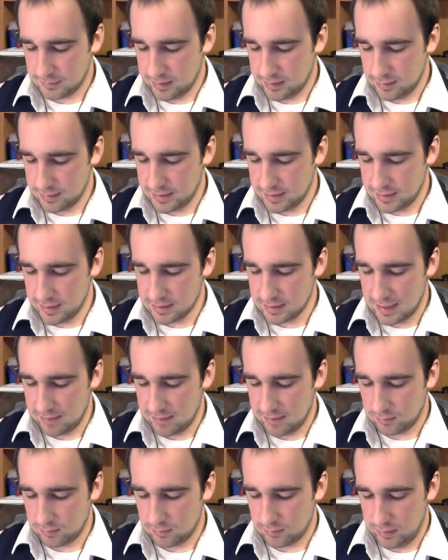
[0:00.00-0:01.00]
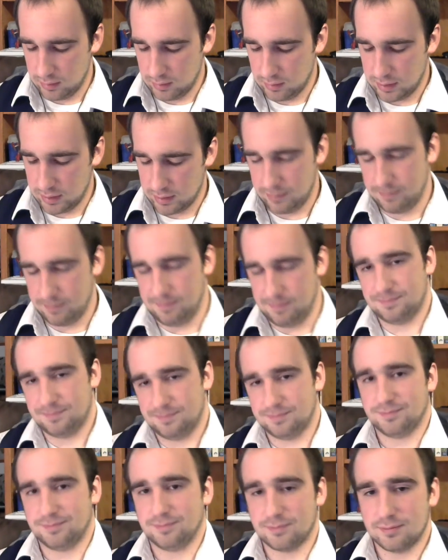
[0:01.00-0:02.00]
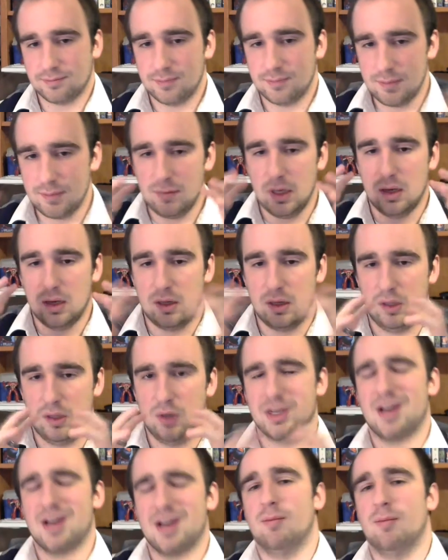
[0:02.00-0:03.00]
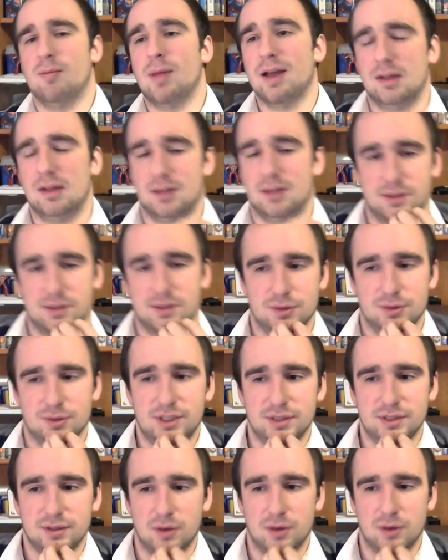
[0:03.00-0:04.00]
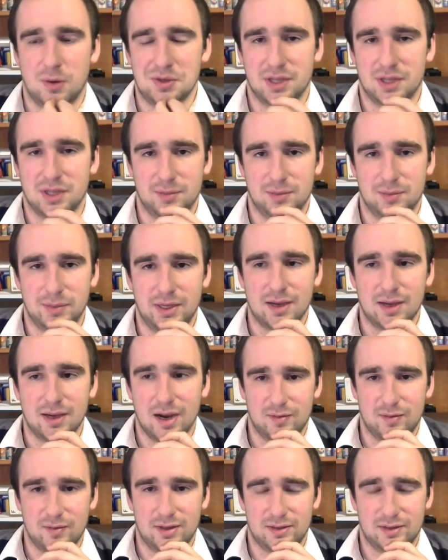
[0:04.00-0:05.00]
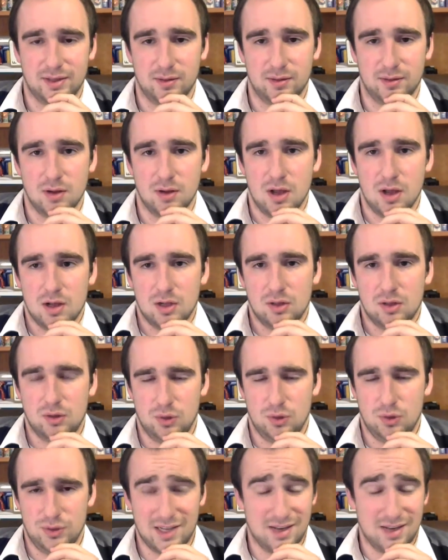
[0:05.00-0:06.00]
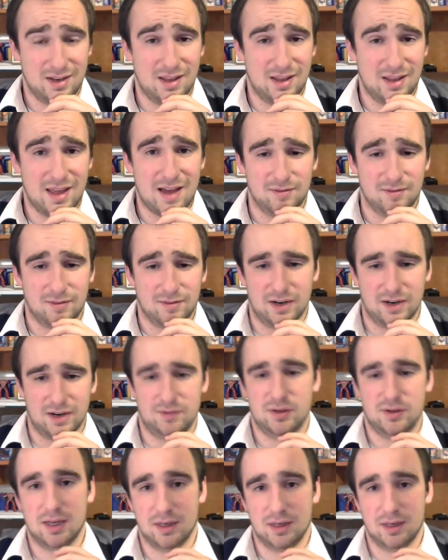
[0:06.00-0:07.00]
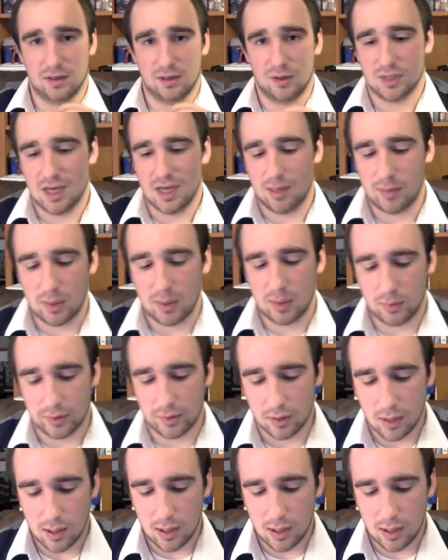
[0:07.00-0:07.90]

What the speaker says: she doesn't have a real good close combat click, so she's always going to be kind of at the losing end of that fight if you get into close combat with her.